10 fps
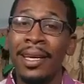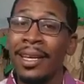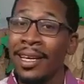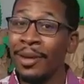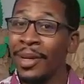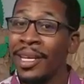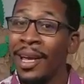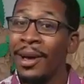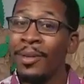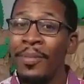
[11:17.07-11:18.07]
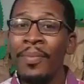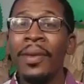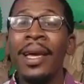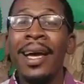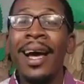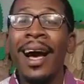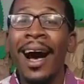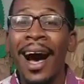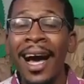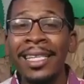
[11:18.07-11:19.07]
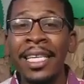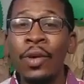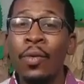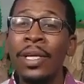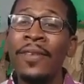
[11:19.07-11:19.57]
Here we go. Isaac was